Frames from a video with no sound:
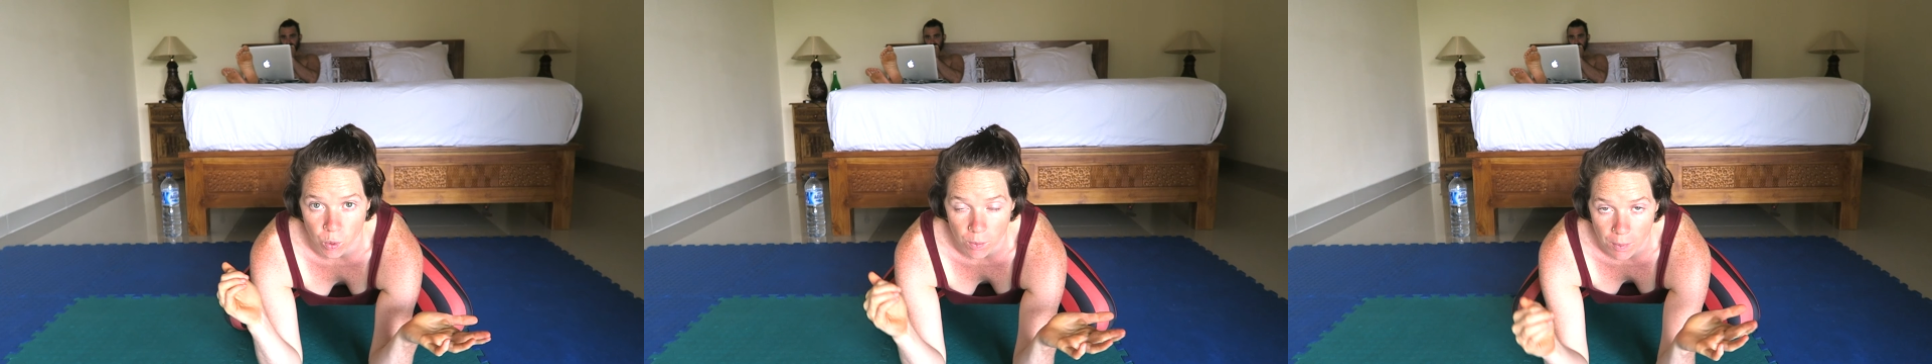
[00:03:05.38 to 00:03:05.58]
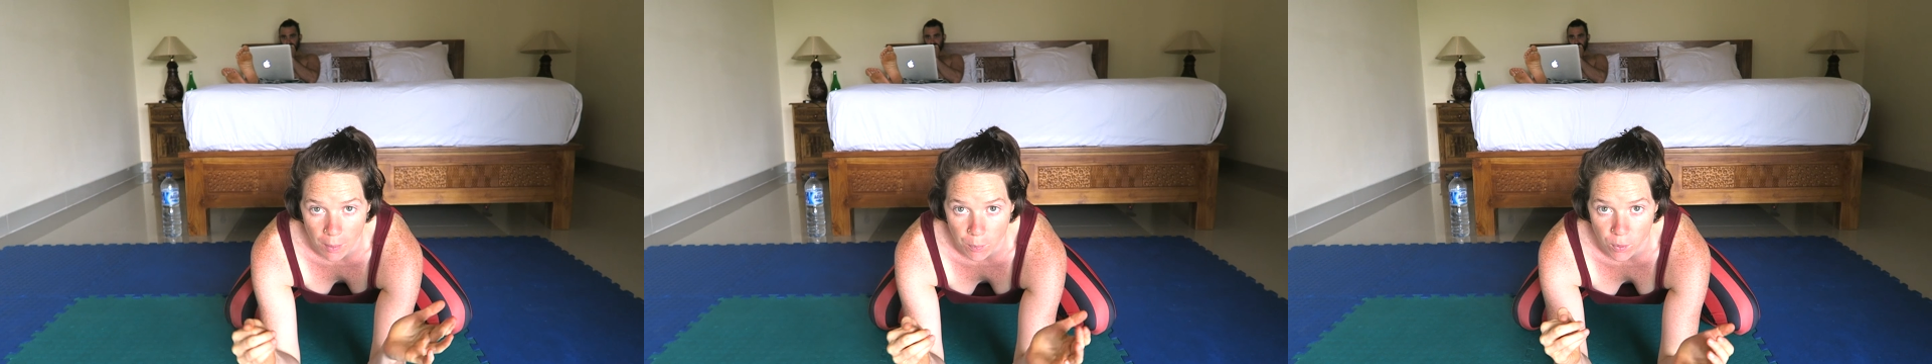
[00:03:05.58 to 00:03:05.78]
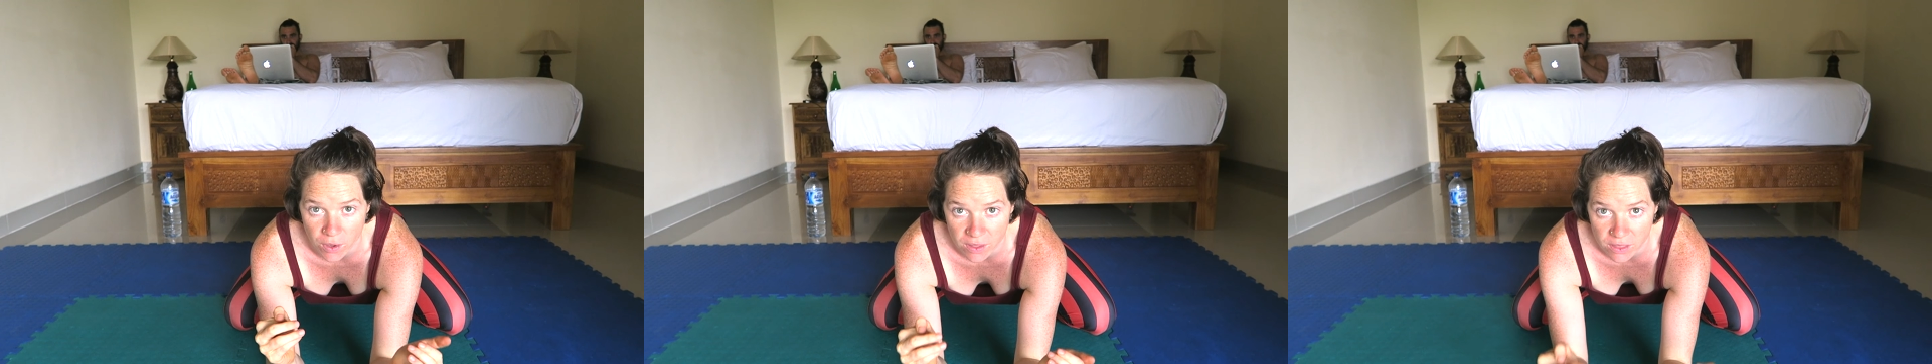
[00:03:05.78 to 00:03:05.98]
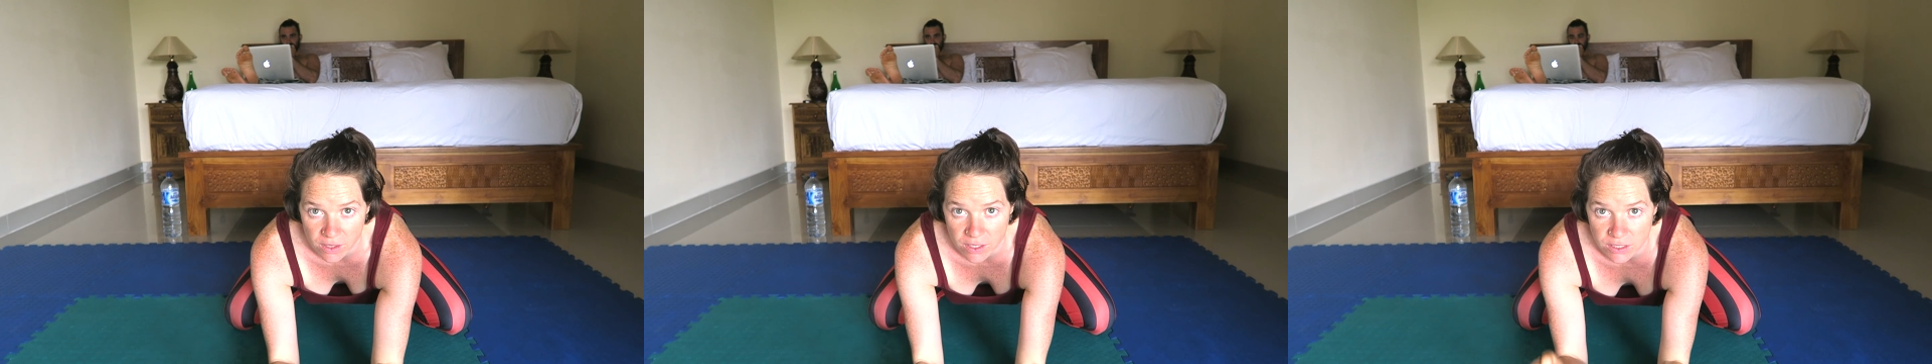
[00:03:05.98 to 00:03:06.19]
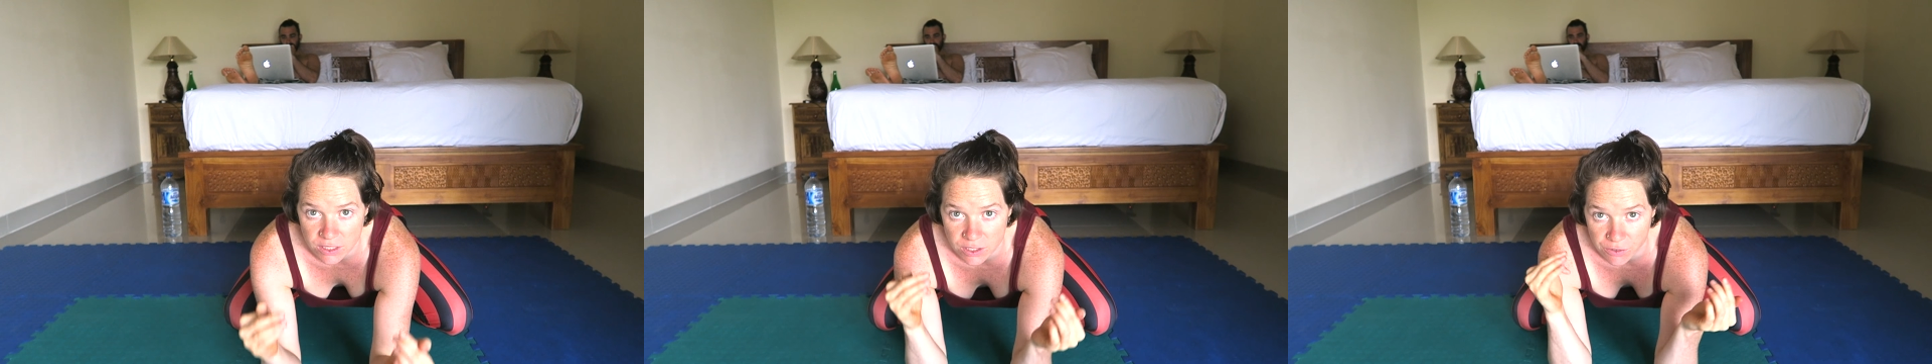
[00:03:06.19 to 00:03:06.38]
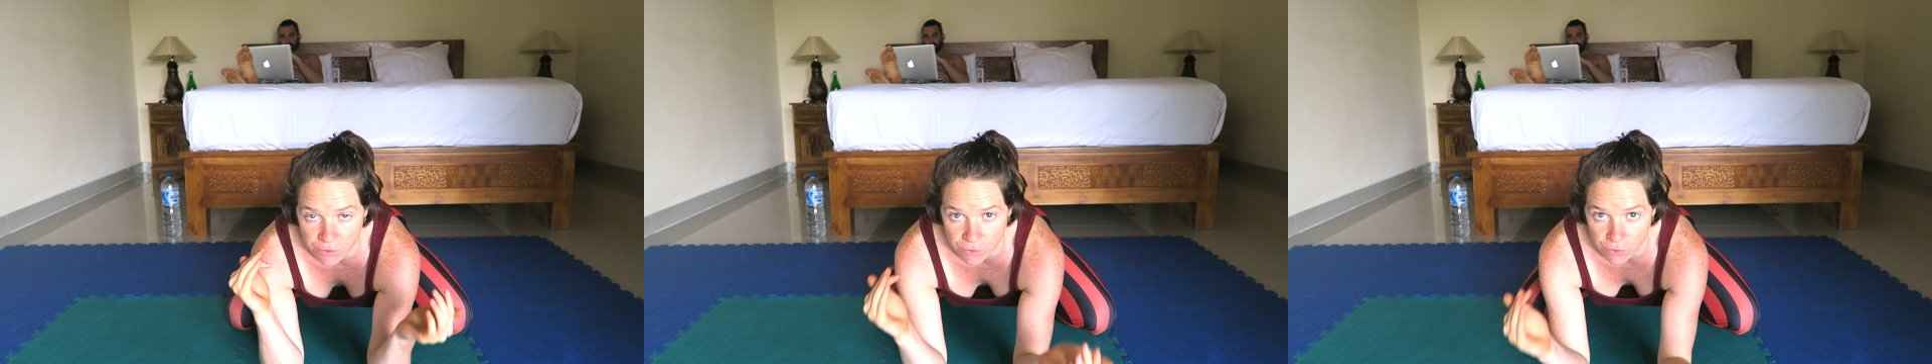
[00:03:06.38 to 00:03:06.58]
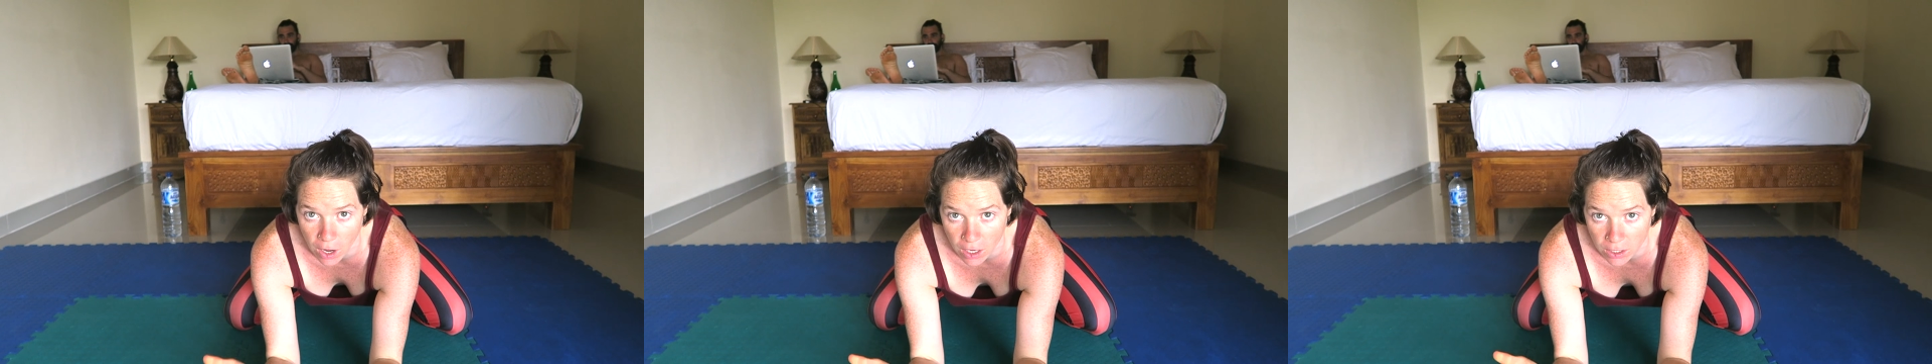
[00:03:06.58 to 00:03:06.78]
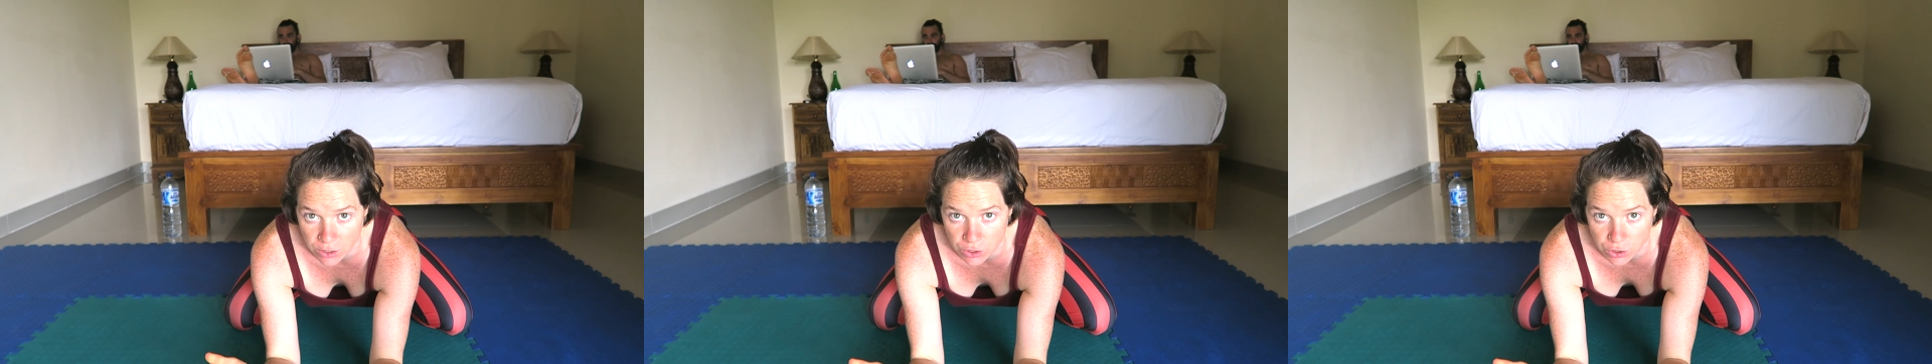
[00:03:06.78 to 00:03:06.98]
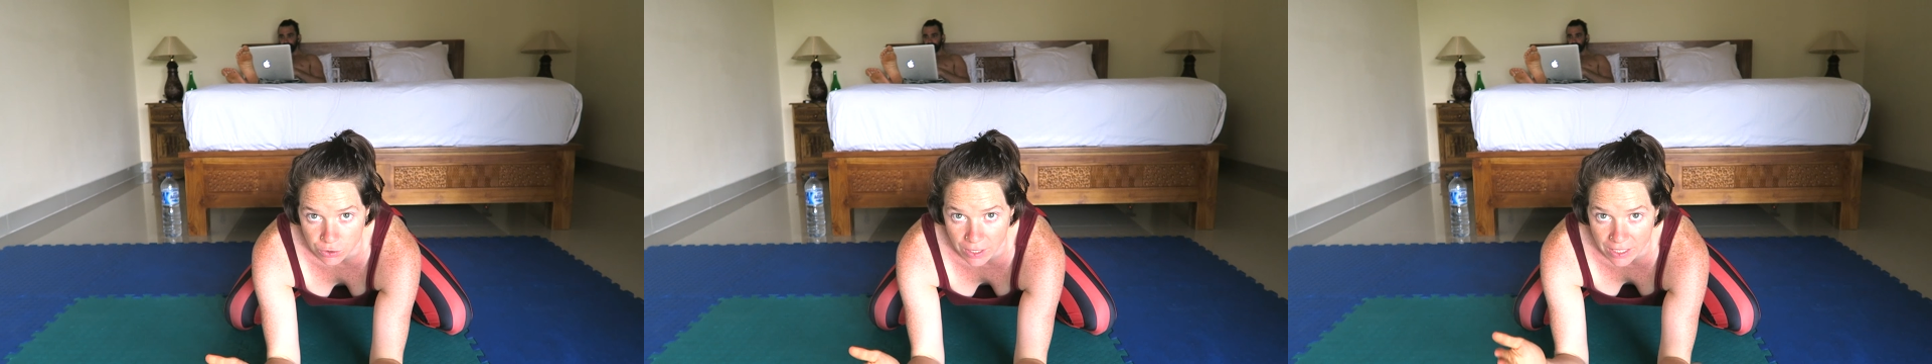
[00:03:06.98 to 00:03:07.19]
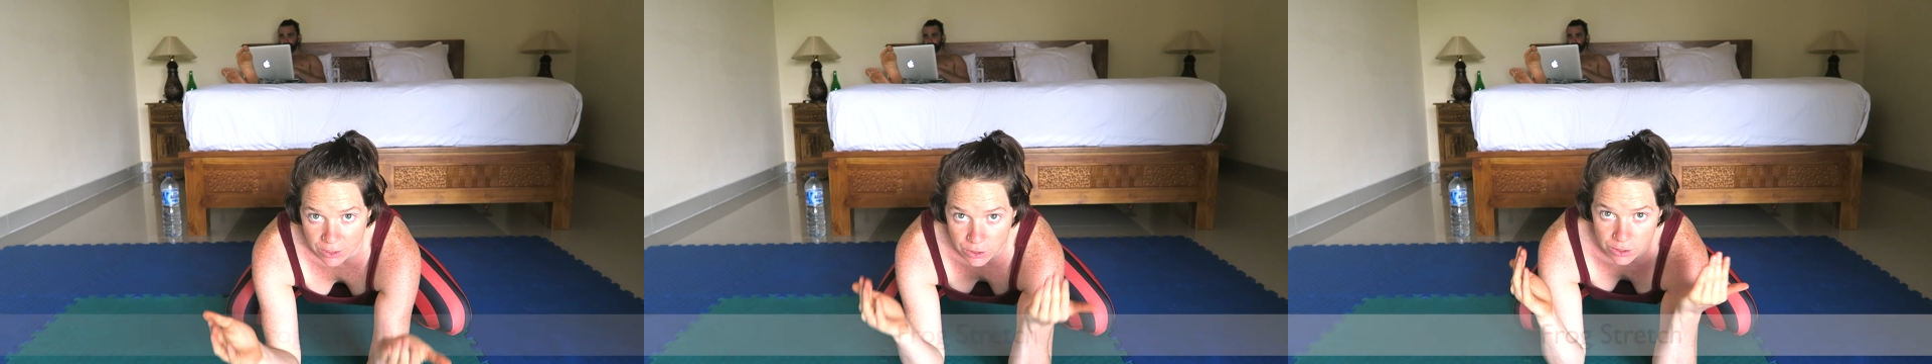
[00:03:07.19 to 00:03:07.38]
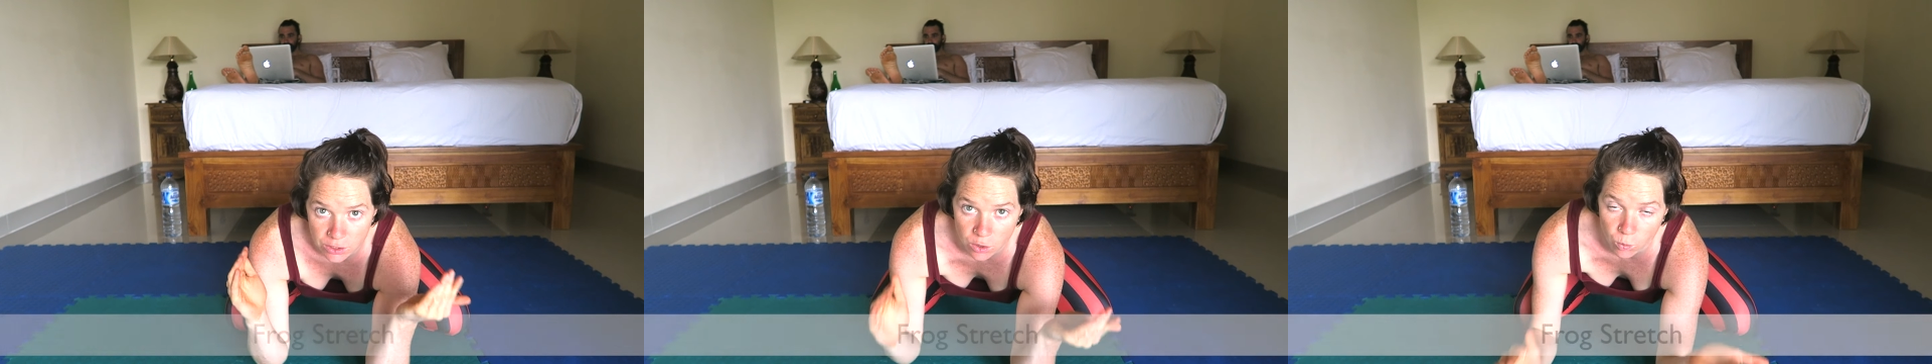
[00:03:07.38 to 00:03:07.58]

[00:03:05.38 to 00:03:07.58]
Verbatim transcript: to warm up with is the frog stretch,